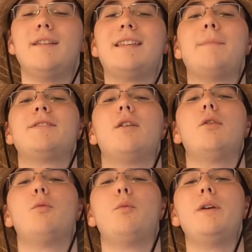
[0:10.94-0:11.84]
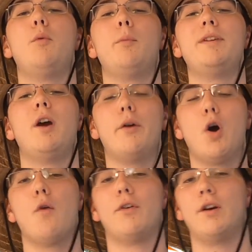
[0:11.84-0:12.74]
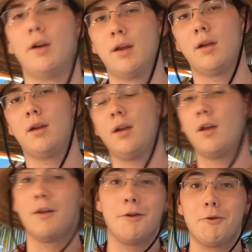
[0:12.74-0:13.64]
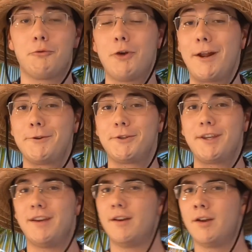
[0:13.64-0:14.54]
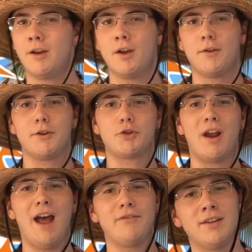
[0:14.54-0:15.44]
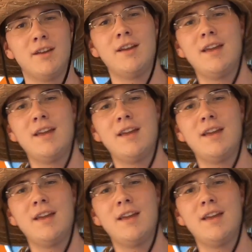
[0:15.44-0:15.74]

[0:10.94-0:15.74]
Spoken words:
This episode we will be going over free agency, the draft,